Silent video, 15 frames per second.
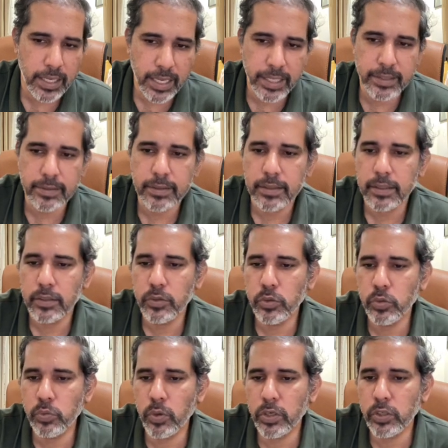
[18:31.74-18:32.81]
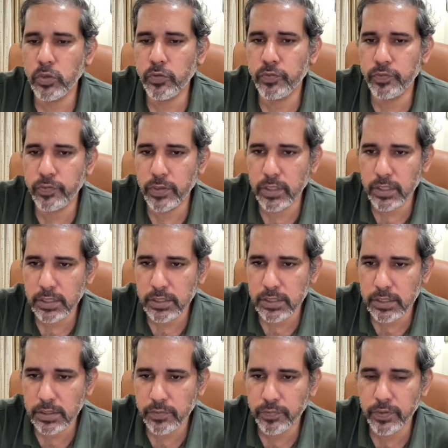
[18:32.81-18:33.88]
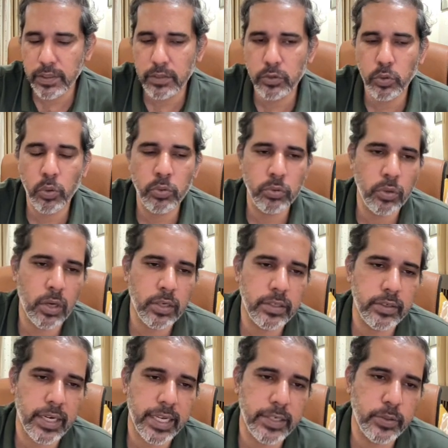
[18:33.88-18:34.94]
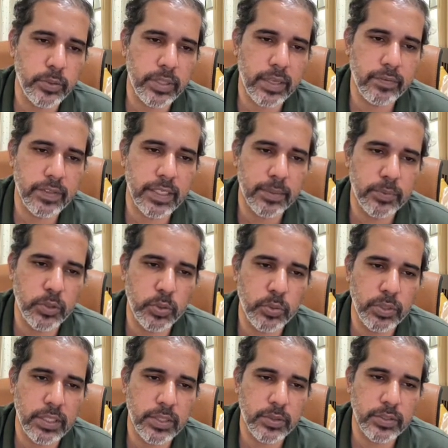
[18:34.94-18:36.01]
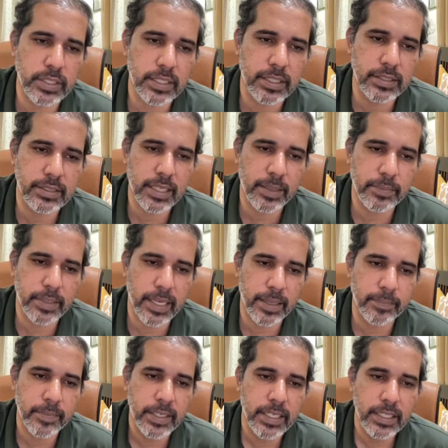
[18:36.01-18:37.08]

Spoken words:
again, you want to first do not try to level up two heroes at the same time.